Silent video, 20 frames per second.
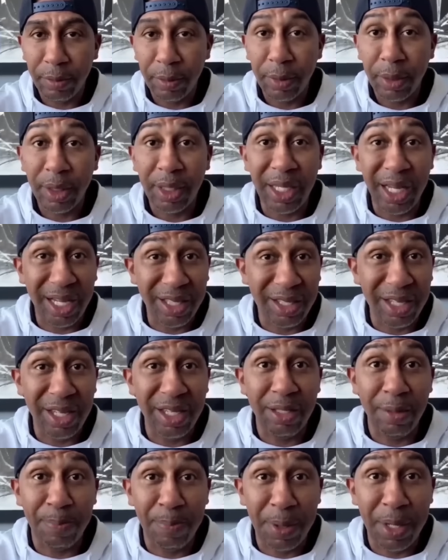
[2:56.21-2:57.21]
But in today's
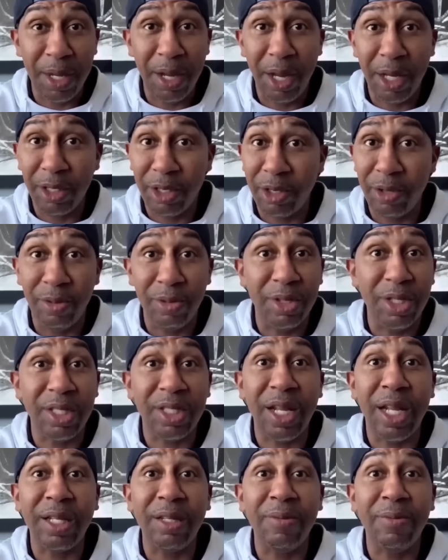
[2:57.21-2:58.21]
video, I want to show you
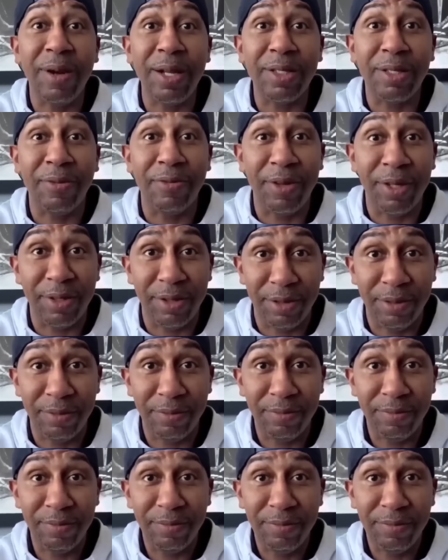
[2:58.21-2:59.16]
guys some information about